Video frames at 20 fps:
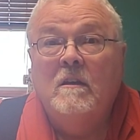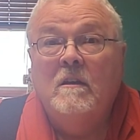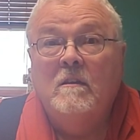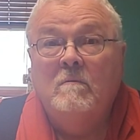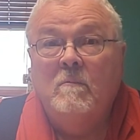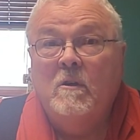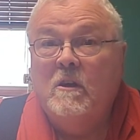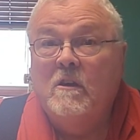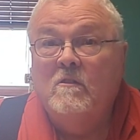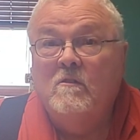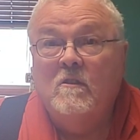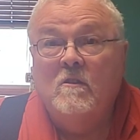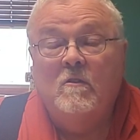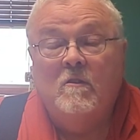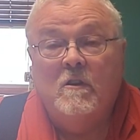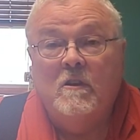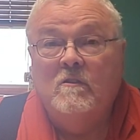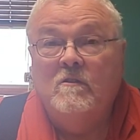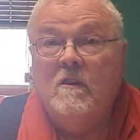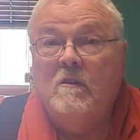because there
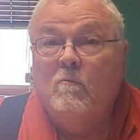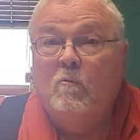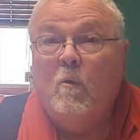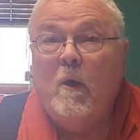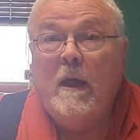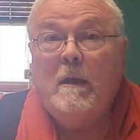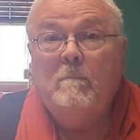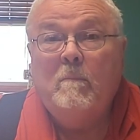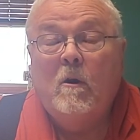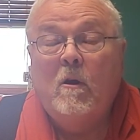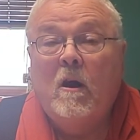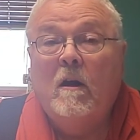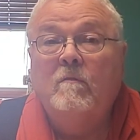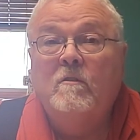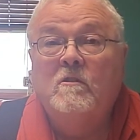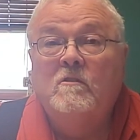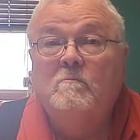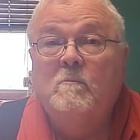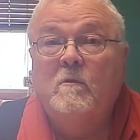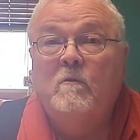is a ripe
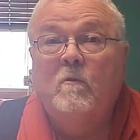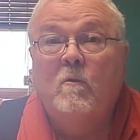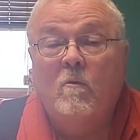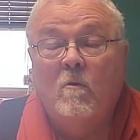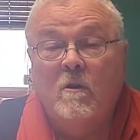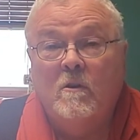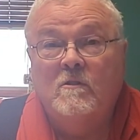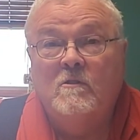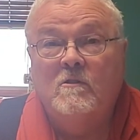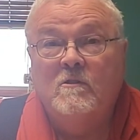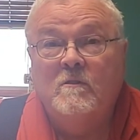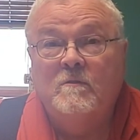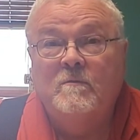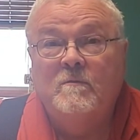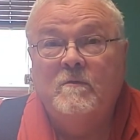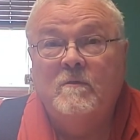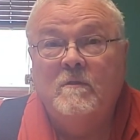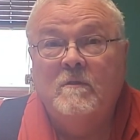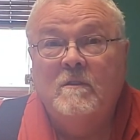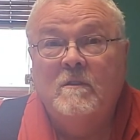harvest before us.
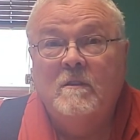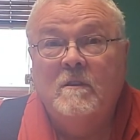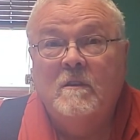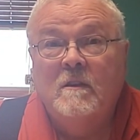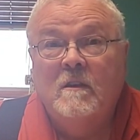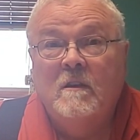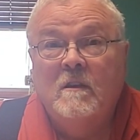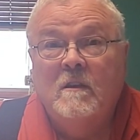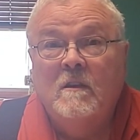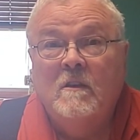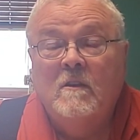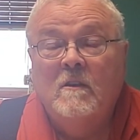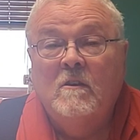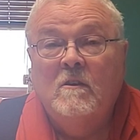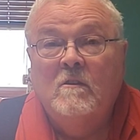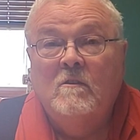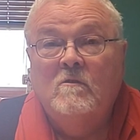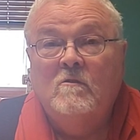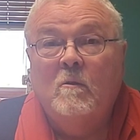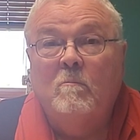
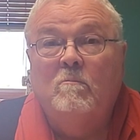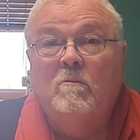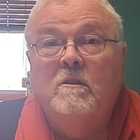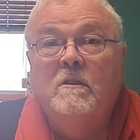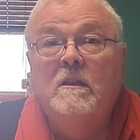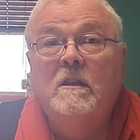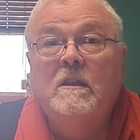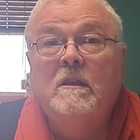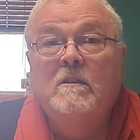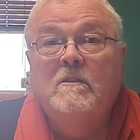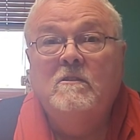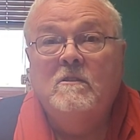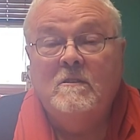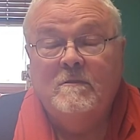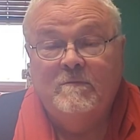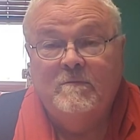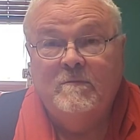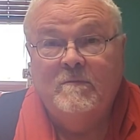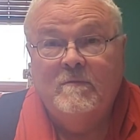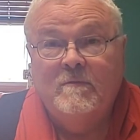So please
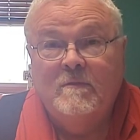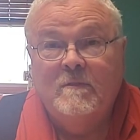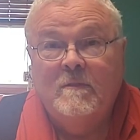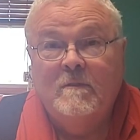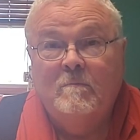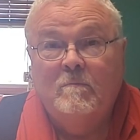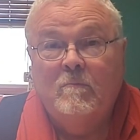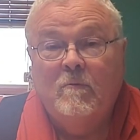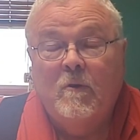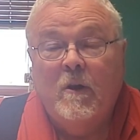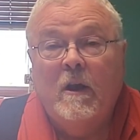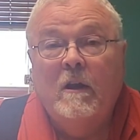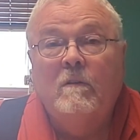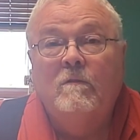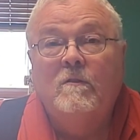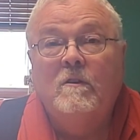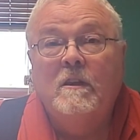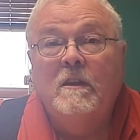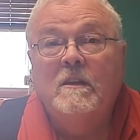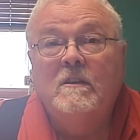
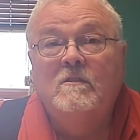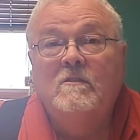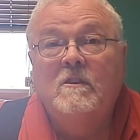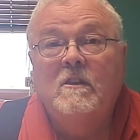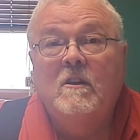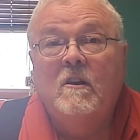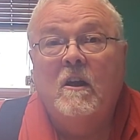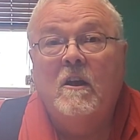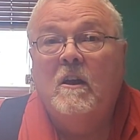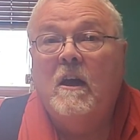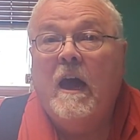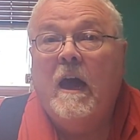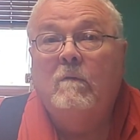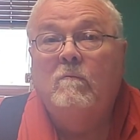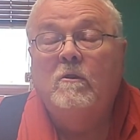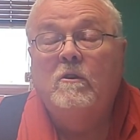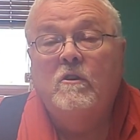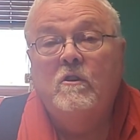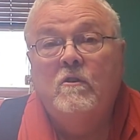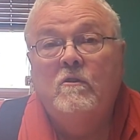prayerfully consider how God
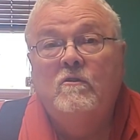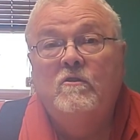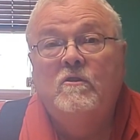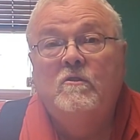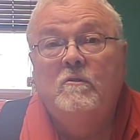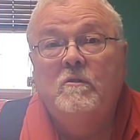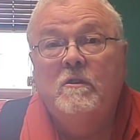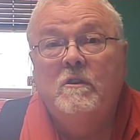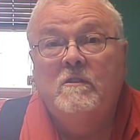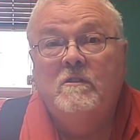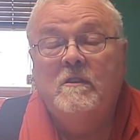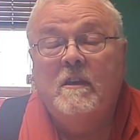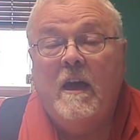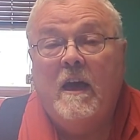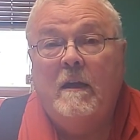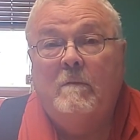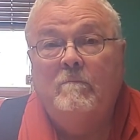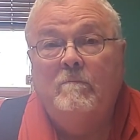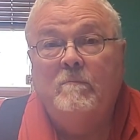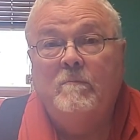would use you in this
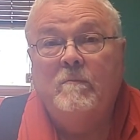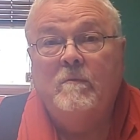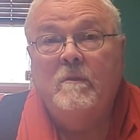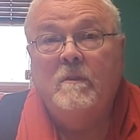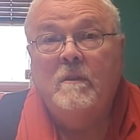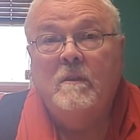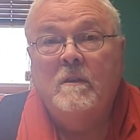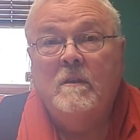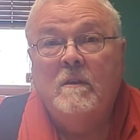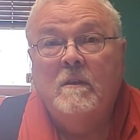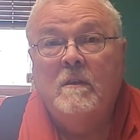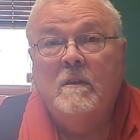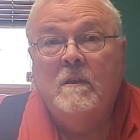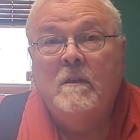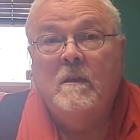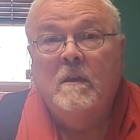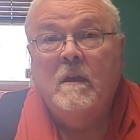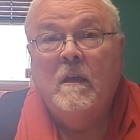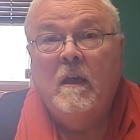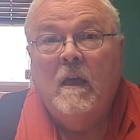time.
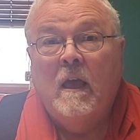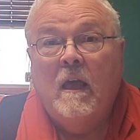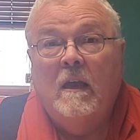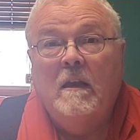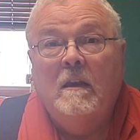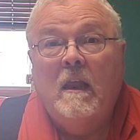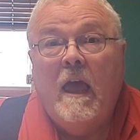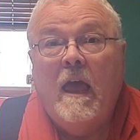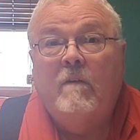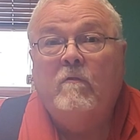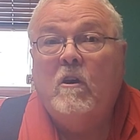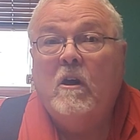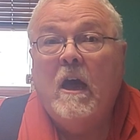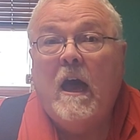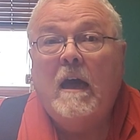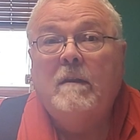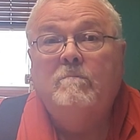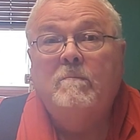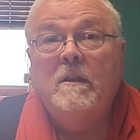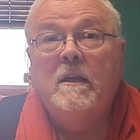And have a
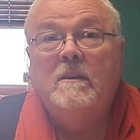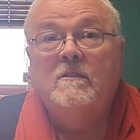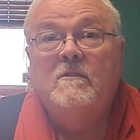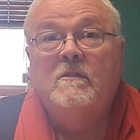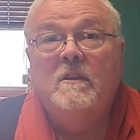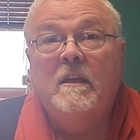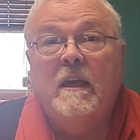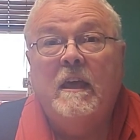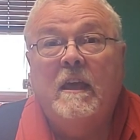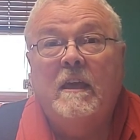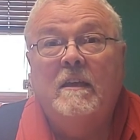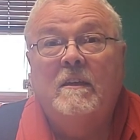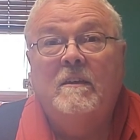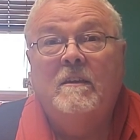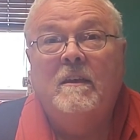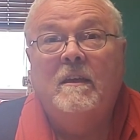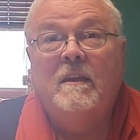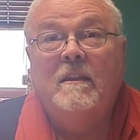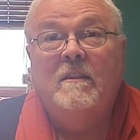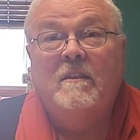God-blessed day.
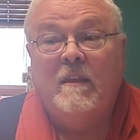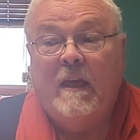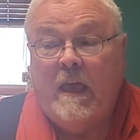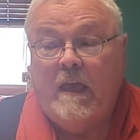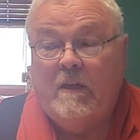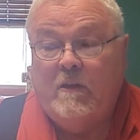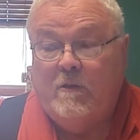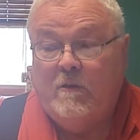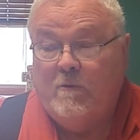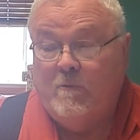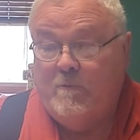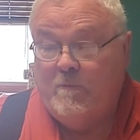Thank you.